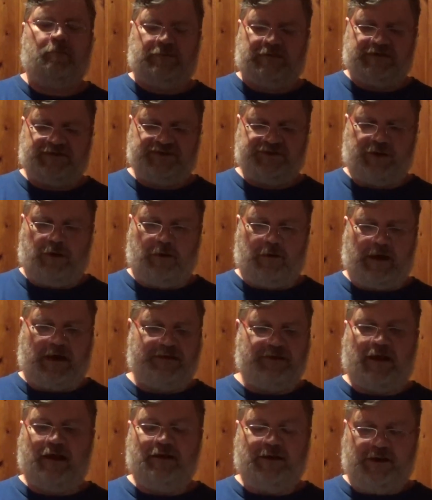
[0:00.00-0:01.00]
So I
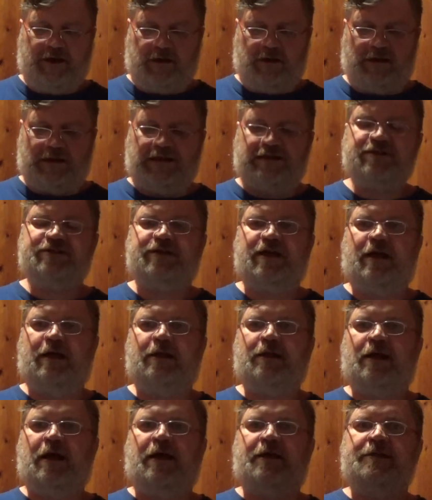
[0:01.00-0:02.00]
thought, that's
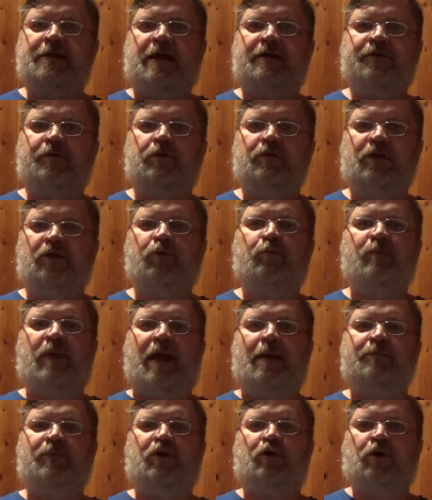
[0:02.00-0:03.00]
another little
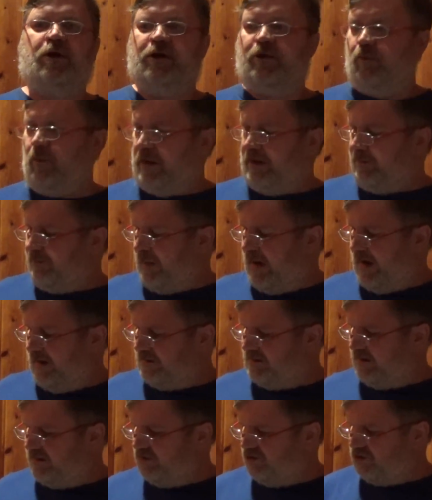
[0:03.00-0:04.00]
mem you're going to want to pay
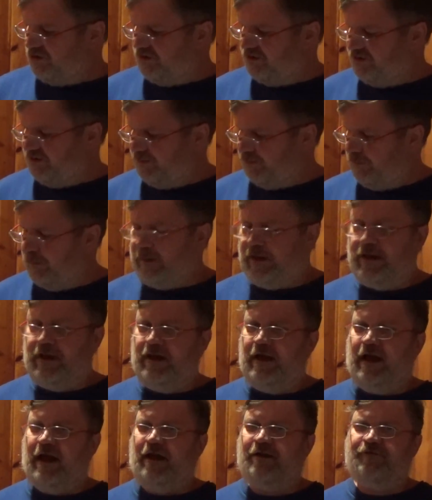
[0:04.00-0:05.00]
attention to.
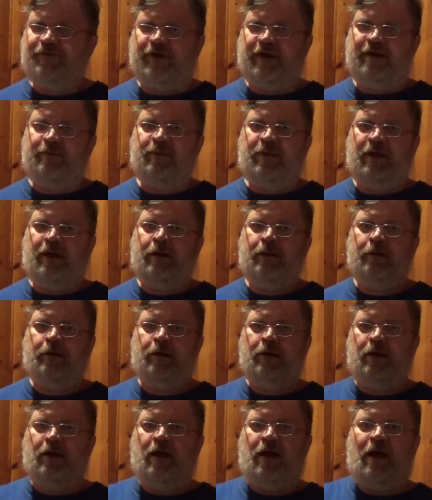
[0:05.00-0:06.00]
And forgive me,
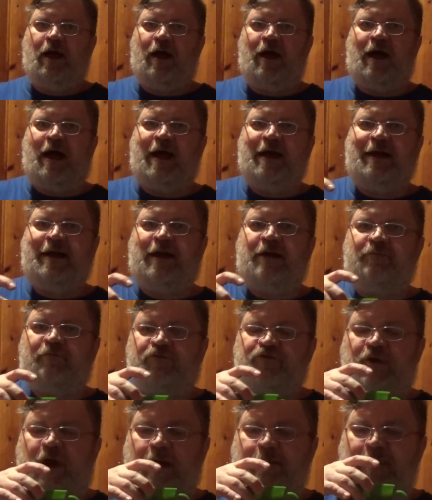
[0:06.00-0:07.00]
I get
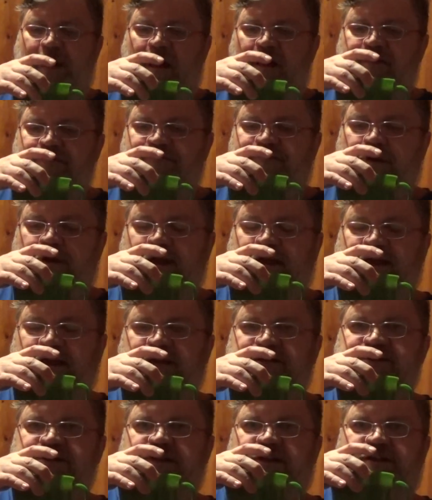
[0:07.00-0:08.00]
dry mouth very
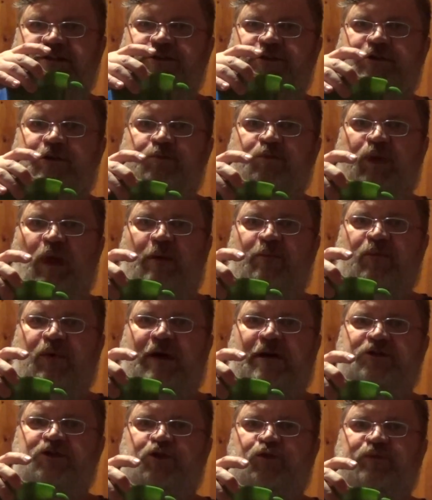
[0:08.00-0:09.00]
easily due to blood
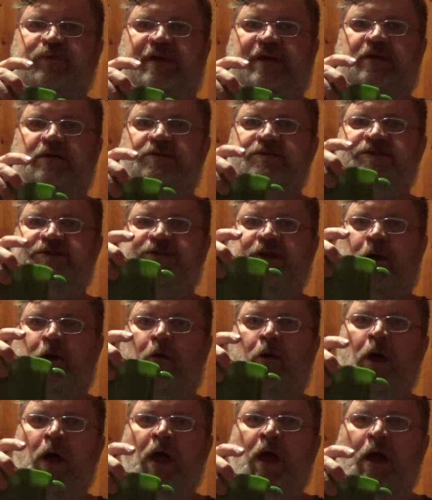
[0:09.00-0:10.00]
pressure pills,
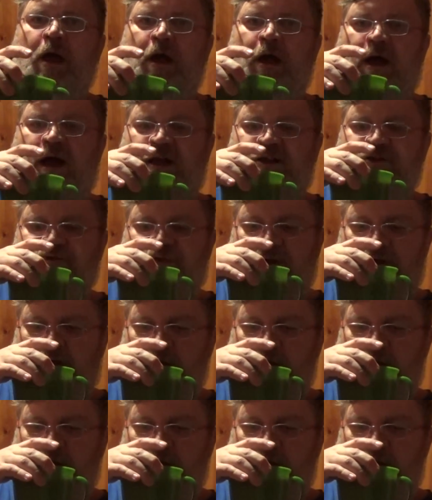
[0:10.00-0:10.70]
so I drink